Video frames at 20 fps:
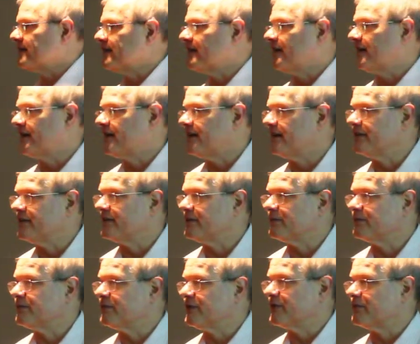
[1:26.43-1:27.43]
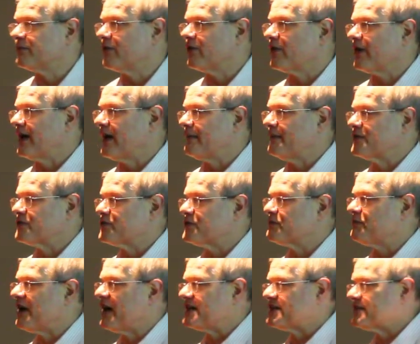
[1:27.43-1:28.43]
uh, your, your program is
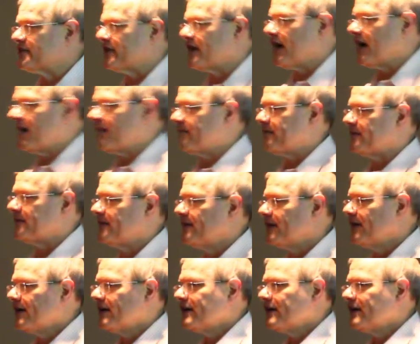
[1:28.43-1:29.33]
responsive enough and